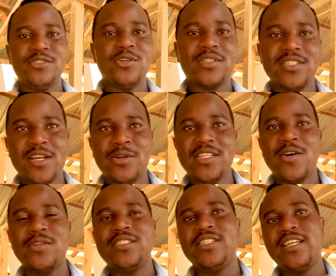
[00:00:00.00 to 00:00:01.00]
Dr.
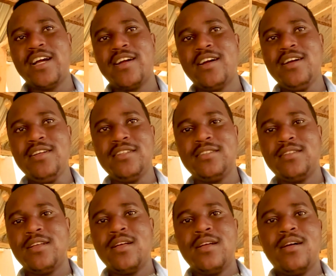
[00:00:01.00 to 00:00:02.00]
Ronald Chiyaga,
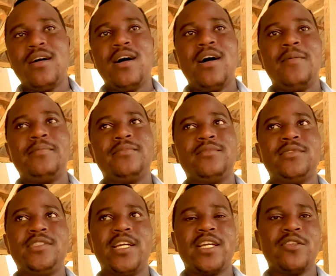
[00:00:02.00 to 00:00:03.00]

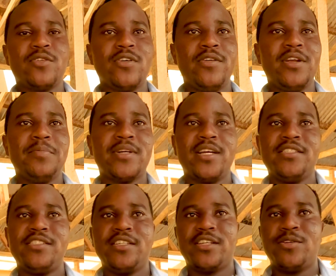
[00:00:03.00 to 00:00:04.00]
technical rep
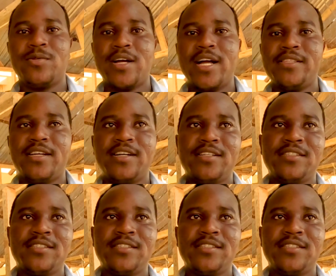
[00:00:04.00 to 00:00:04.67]
Kenchic, Uganda.